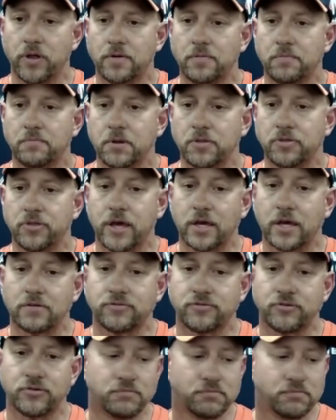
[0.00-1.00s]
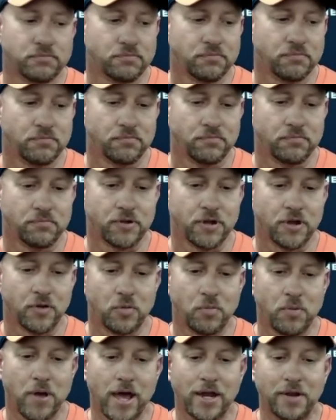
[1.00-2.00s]
Thanks for
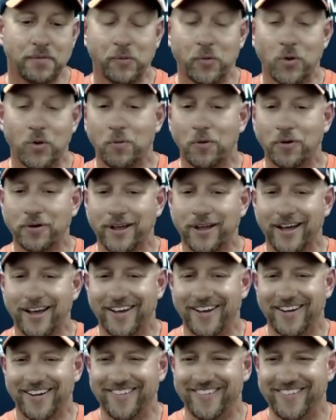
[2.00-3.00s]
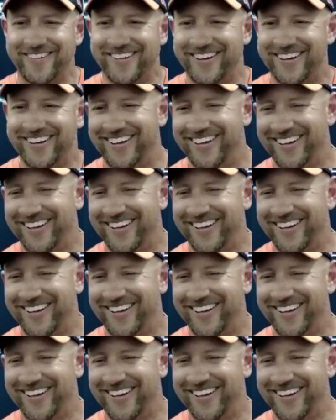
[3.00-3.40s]
reminding me one more time.